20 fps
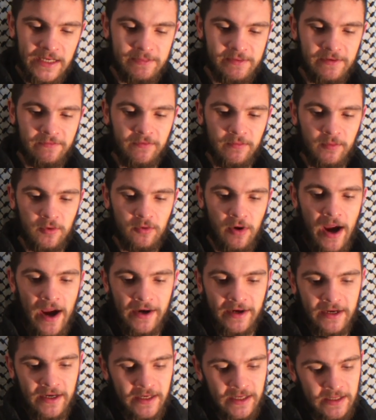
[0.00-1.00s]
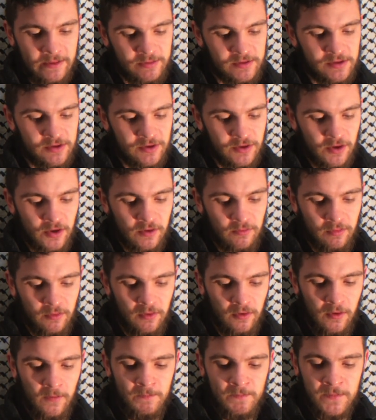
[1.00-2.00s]
keeps it from cracking, keeps it
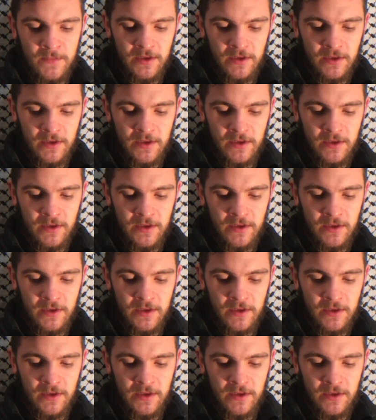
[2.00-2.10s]
durable.